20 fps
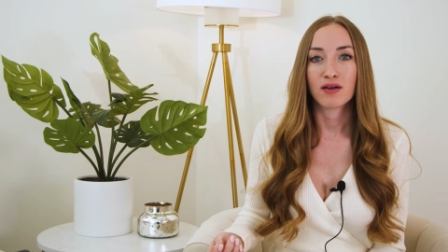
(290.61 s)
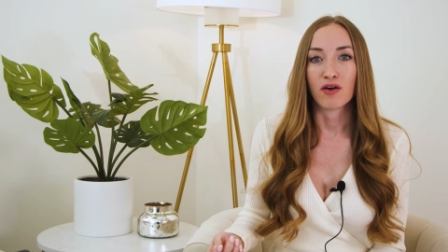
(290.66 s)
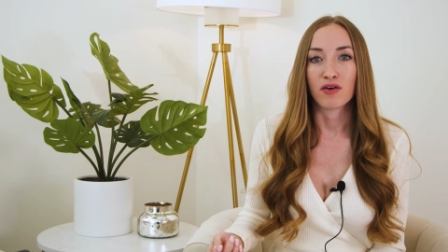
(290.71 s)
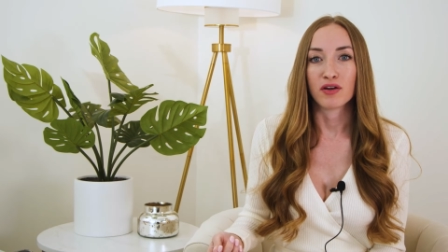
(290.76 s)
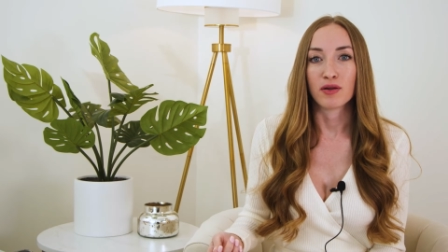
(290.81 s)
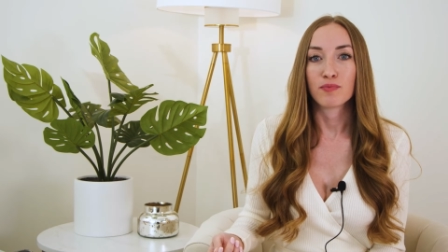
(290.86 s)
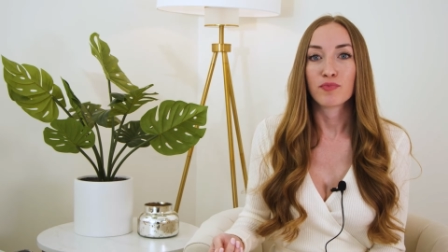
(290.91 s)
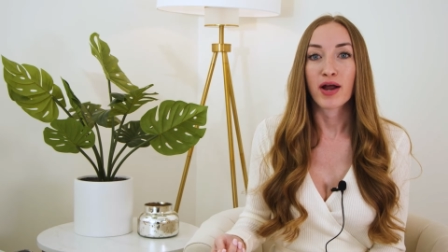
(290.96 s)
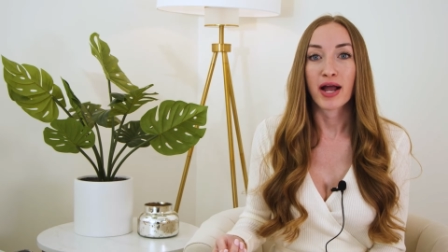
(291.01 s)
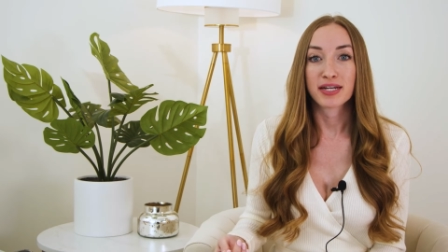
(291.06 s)

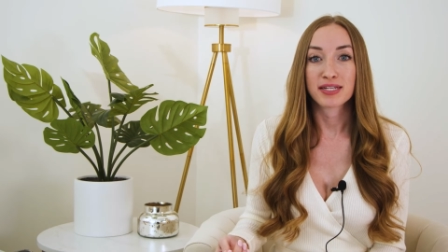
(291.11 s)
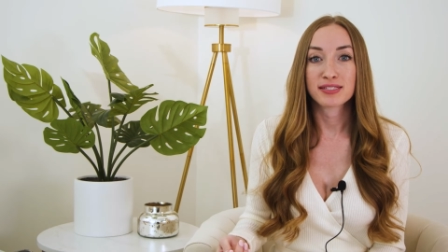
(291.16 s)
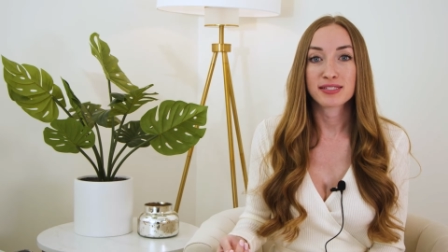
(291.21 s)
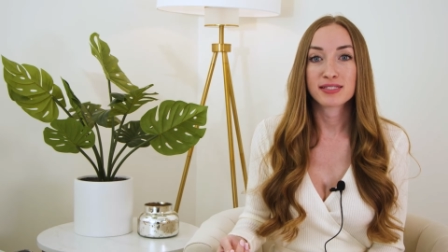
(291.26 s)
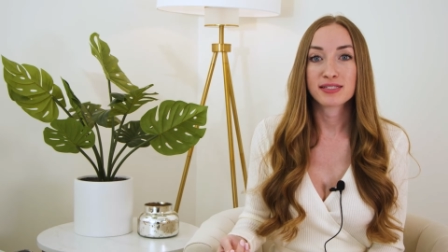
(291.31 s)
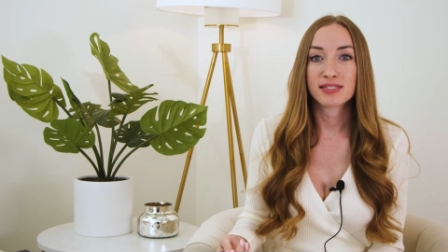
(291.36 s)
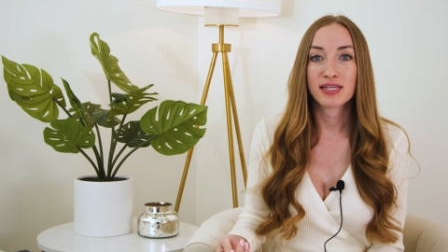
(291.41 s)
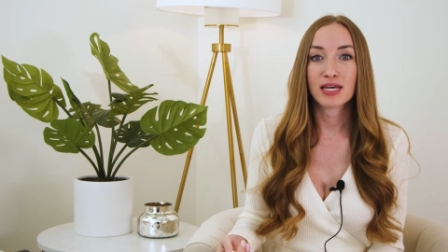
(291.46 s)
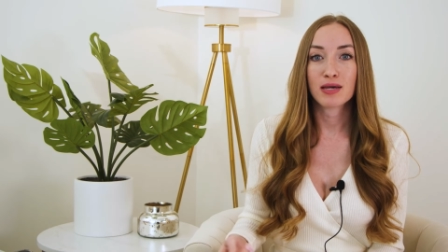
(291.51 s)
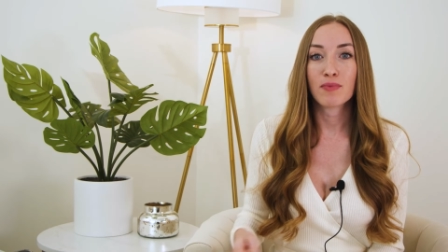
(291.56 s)
on a practice
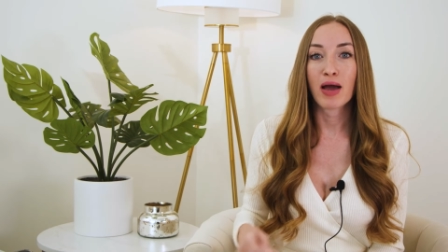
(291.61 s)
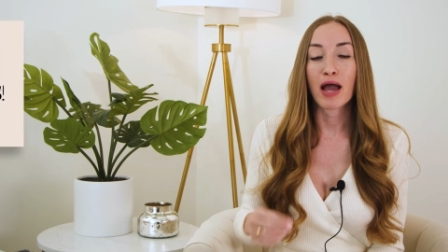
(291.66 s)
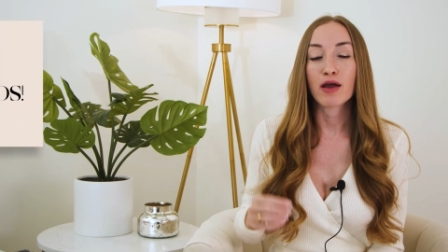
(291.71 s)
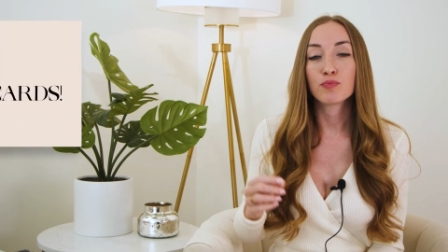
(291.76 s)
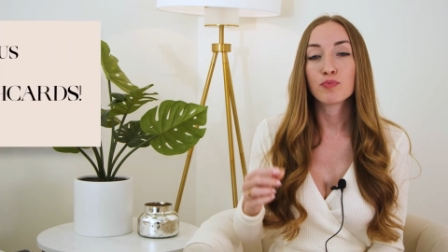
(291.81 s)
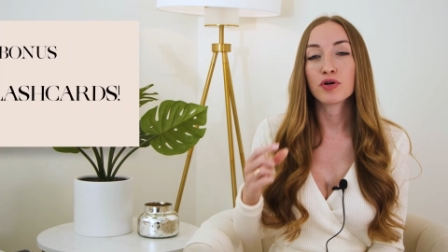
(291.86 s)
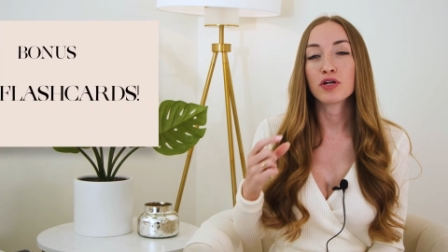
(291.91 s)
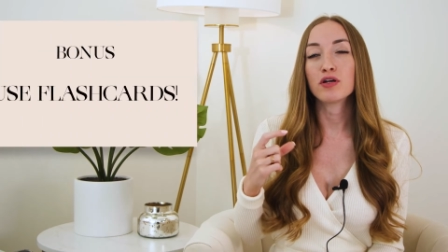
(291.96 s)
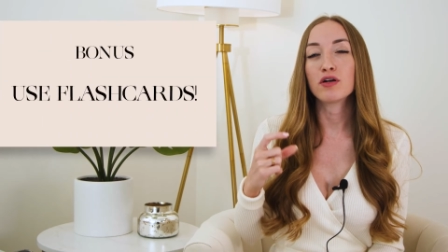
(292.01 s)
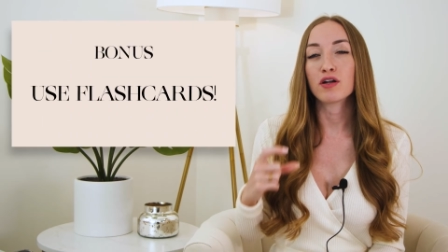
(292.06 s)
exam, I
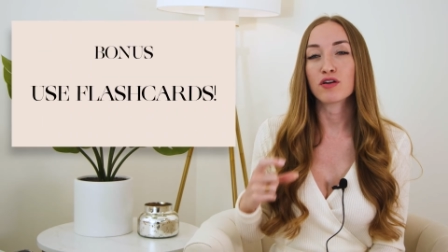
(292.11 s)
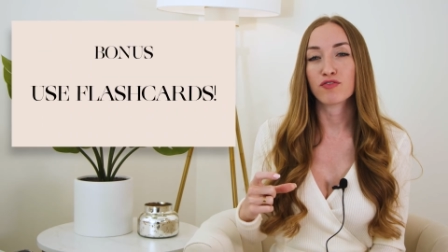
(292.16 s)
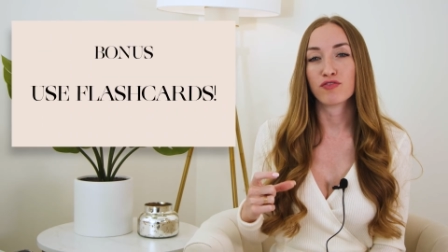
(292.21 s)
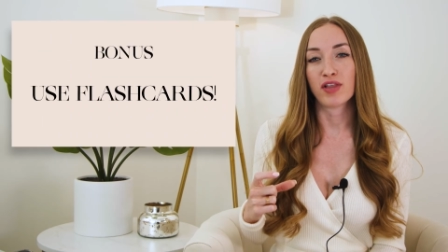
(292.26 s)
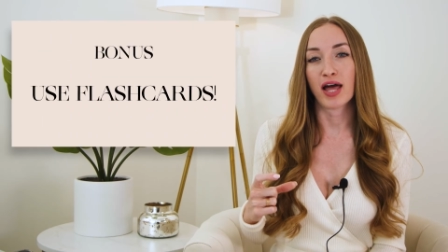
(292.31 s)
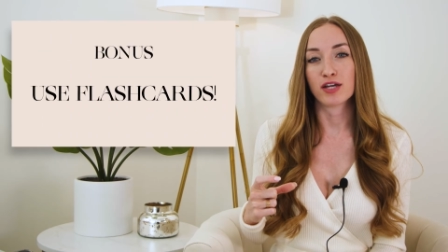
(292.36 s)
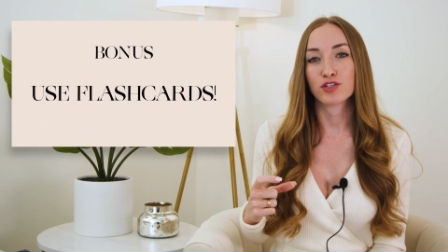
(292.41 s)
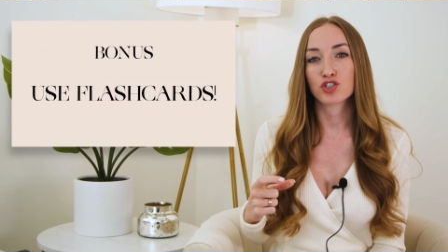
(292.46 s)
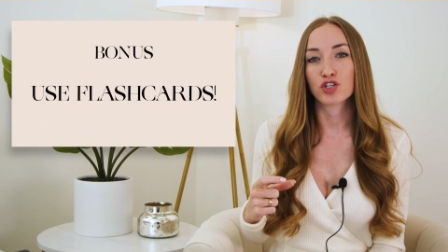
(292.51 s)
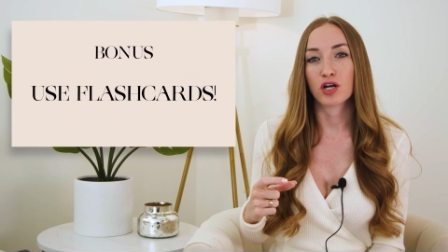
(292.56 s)
put it on a
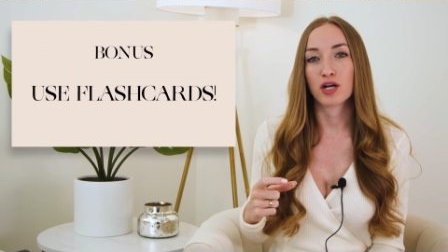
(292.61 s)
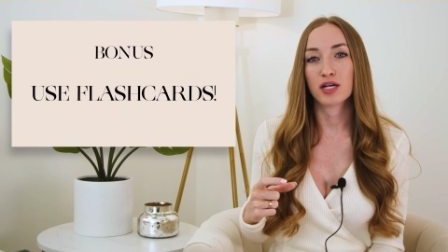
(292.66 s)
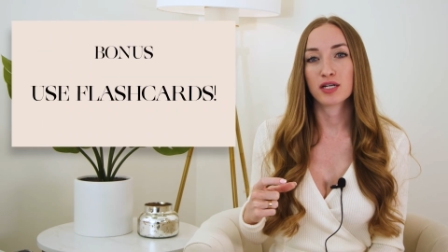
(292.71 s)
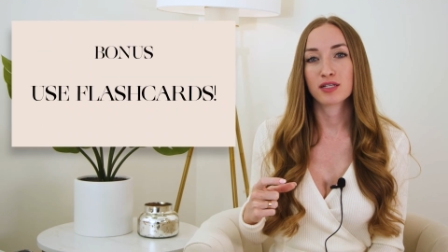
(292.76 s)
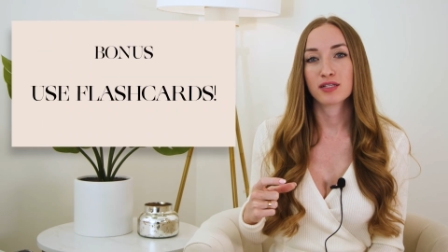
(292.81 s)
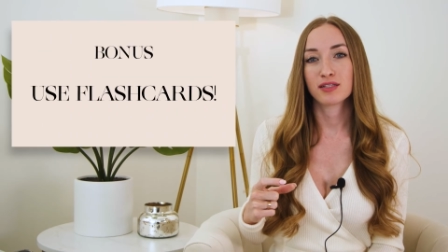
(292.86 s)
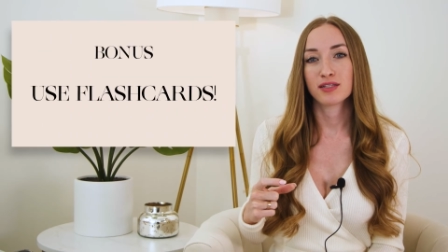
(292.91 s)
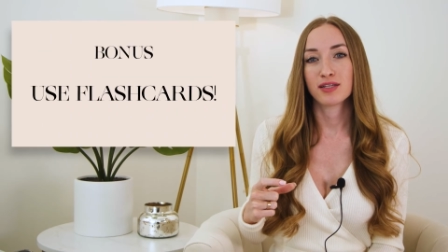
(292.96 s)
flashcard.